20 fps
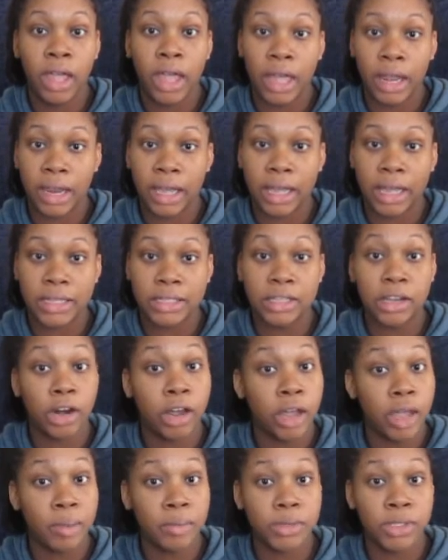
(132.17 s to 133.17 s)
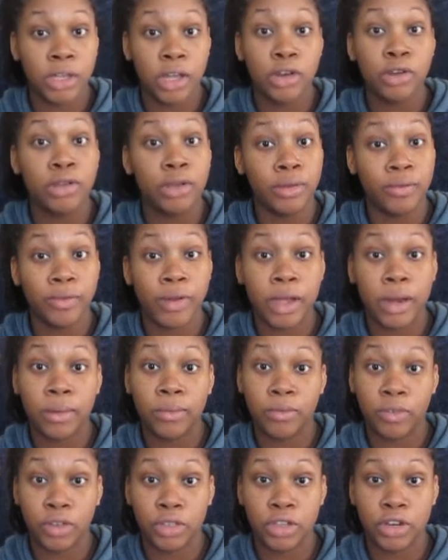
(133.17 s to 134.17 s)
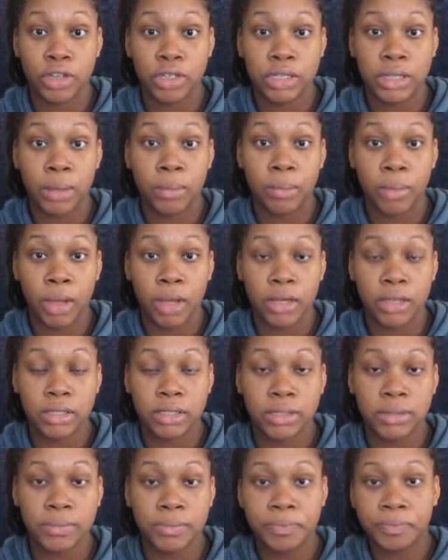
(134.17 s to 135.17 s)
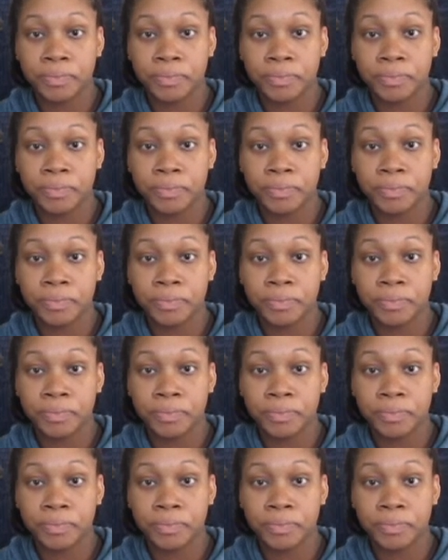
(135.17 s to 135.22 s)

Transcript: And like I said, on Amazon you can find them for 13 bucks.